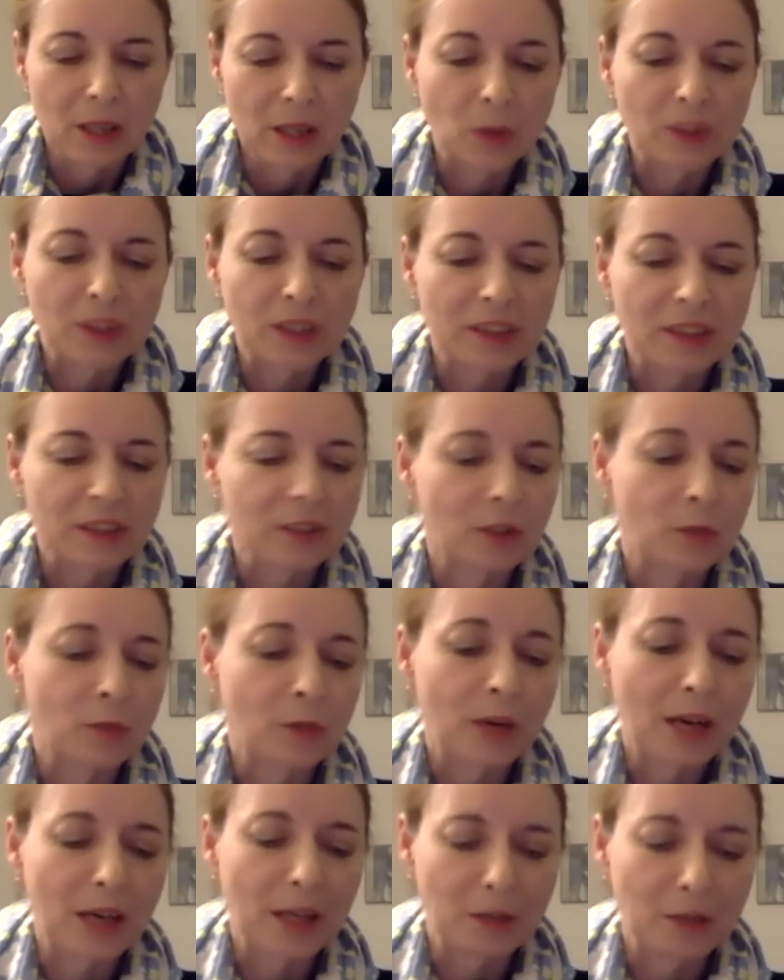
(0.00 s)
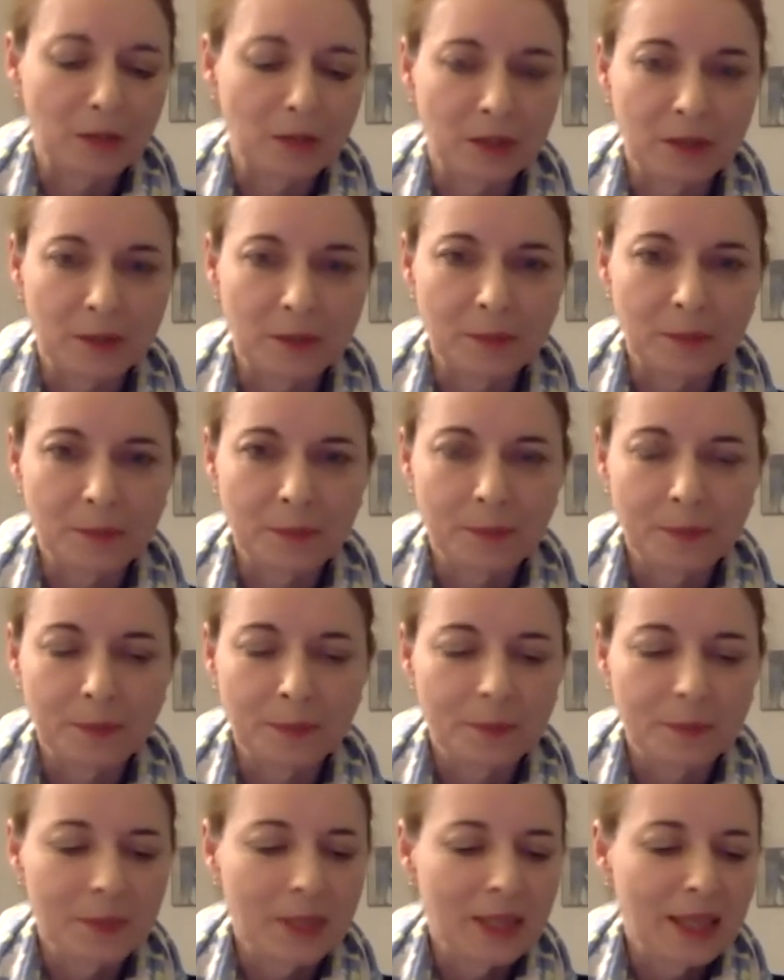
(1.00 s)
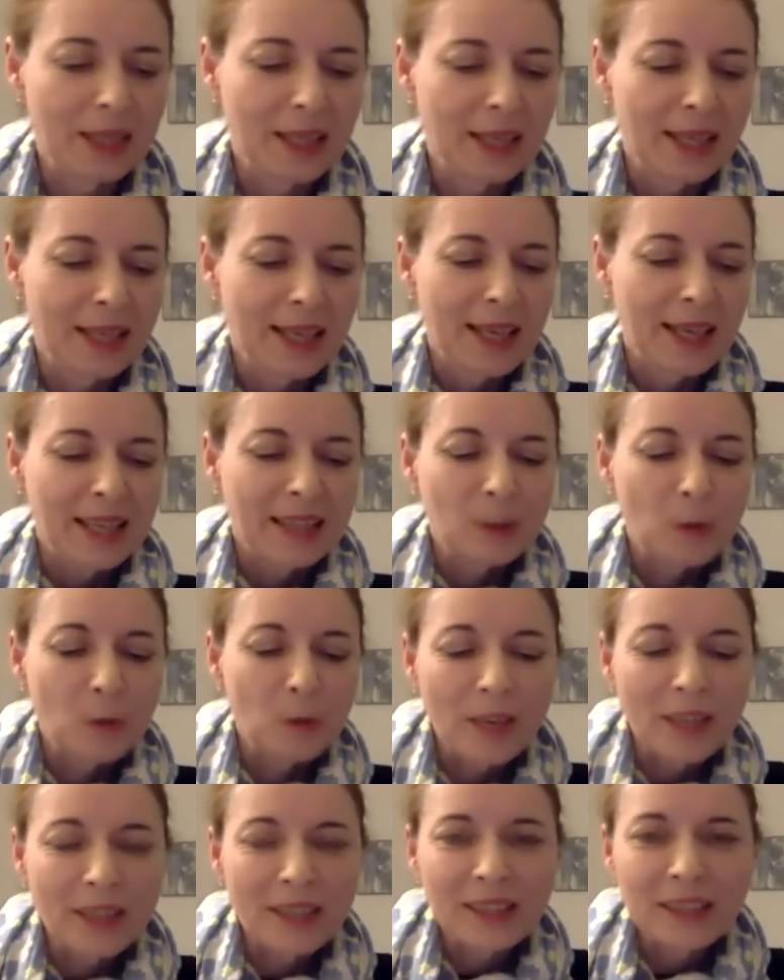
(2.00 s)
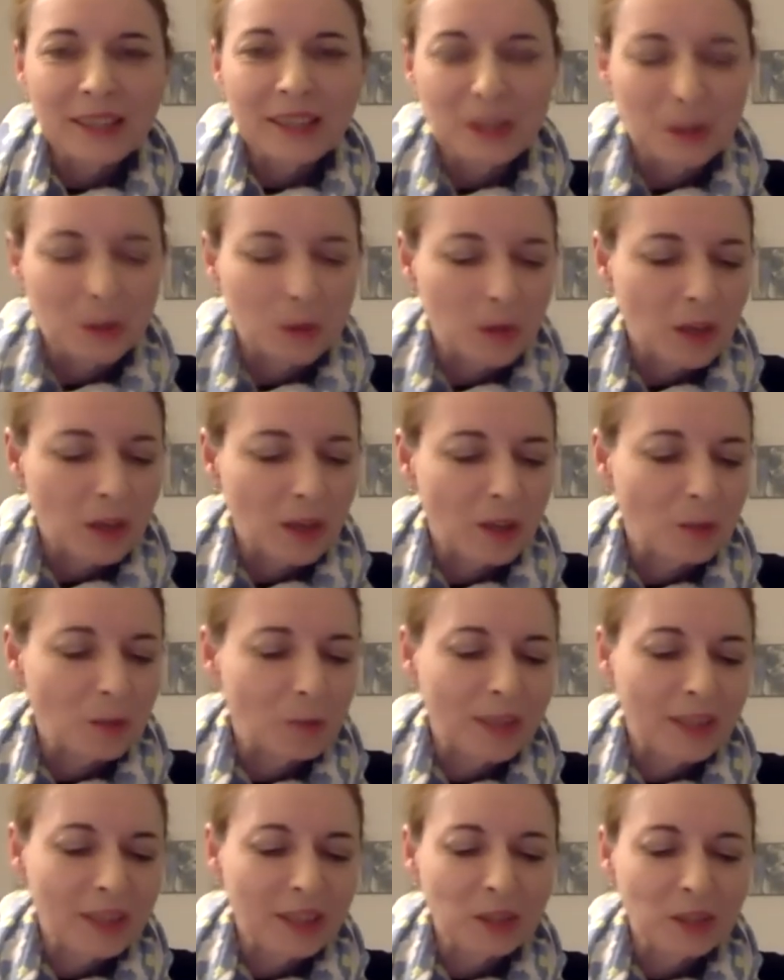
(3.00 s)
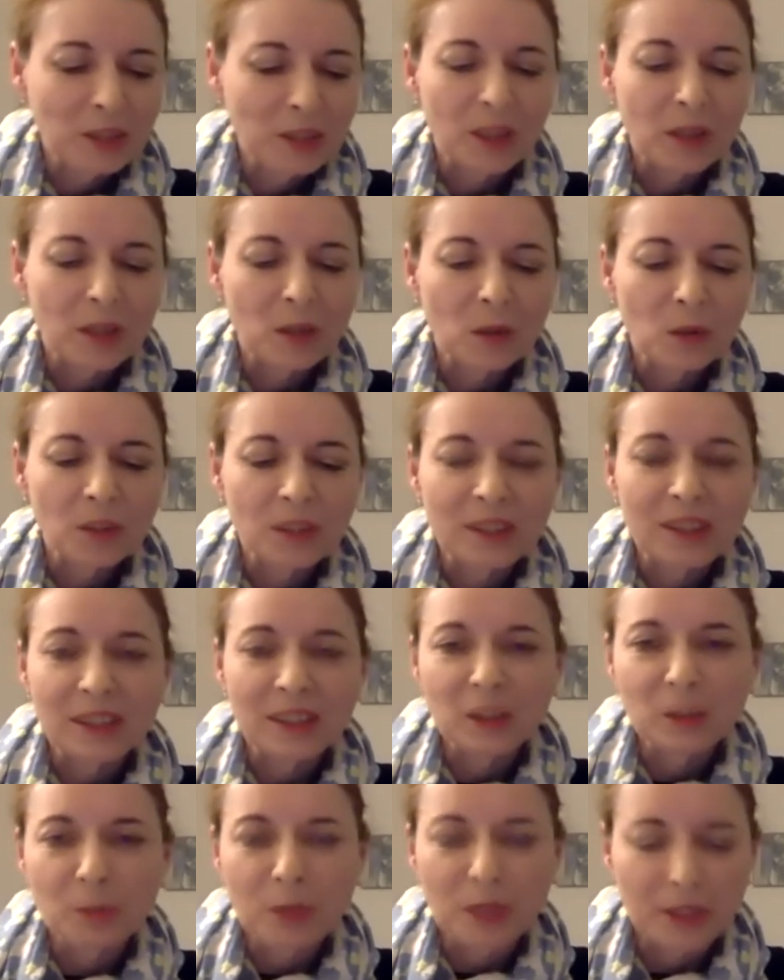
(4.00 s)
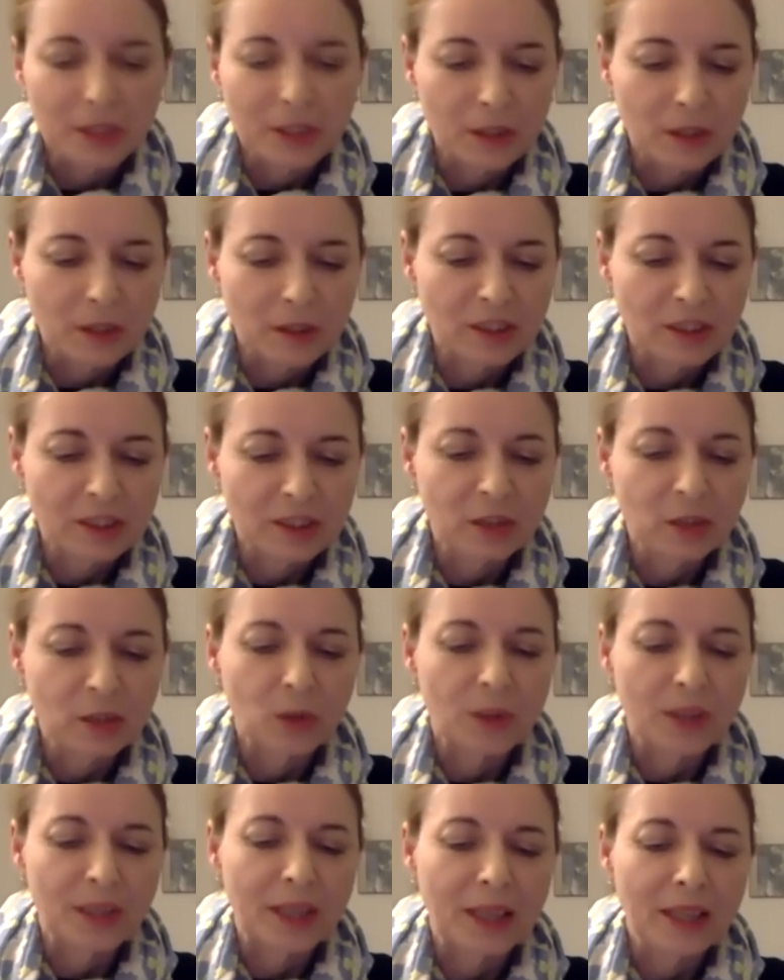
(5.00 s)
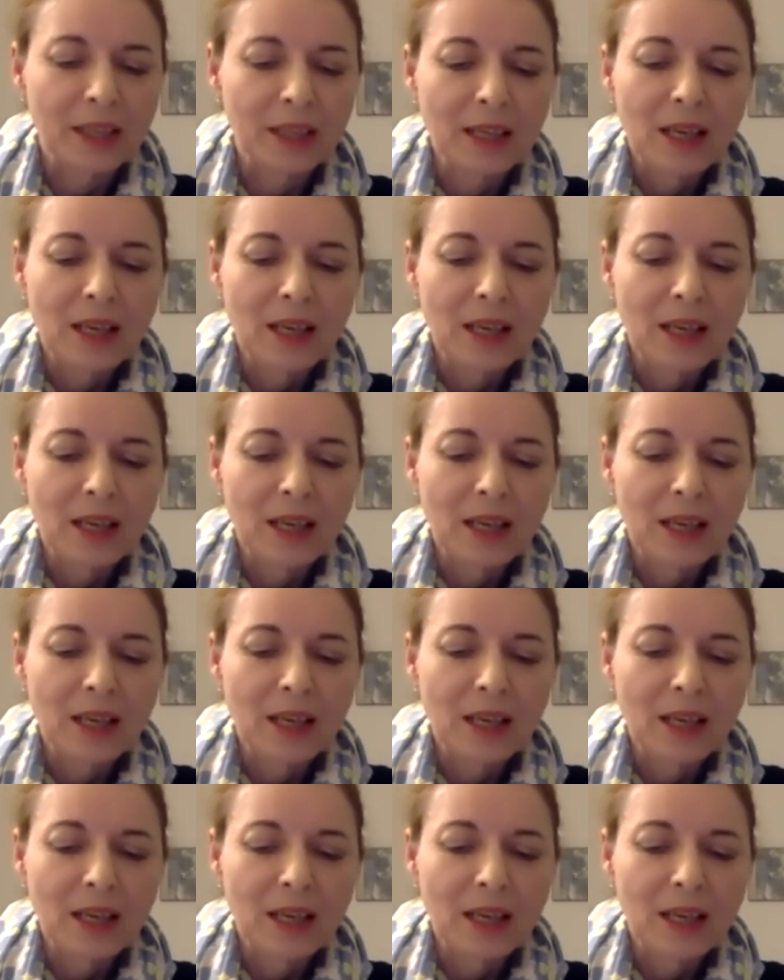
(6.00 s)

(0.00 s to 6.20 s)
Utitz survived. So why did you, Colin, include this particular story?